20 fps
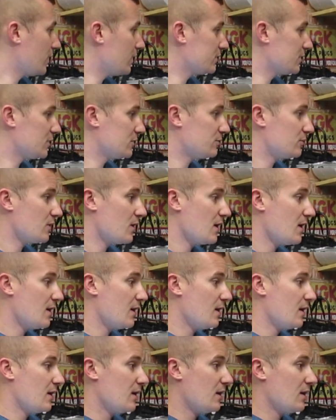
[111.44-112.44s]
wheels is
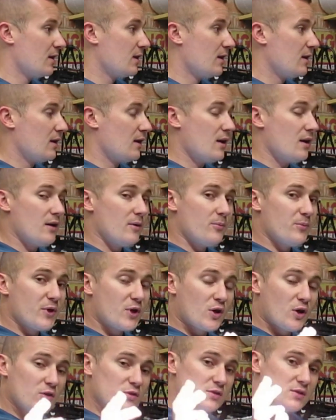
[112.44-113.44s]

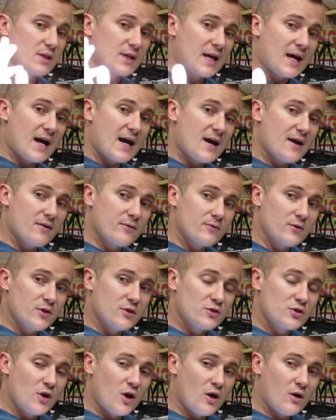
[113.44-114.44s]
because the car
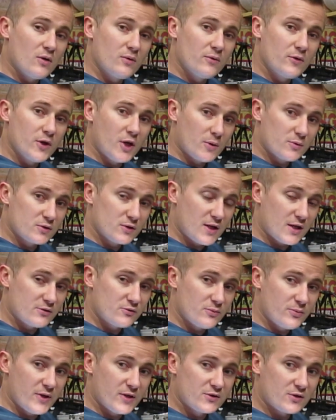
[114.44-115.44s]
has got the optional
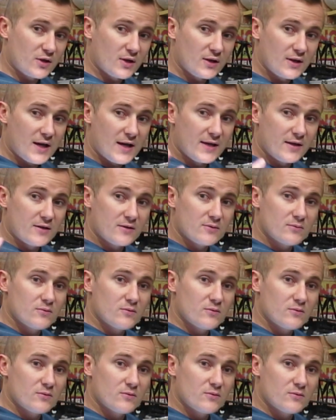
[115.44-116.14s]
extra bits on it, like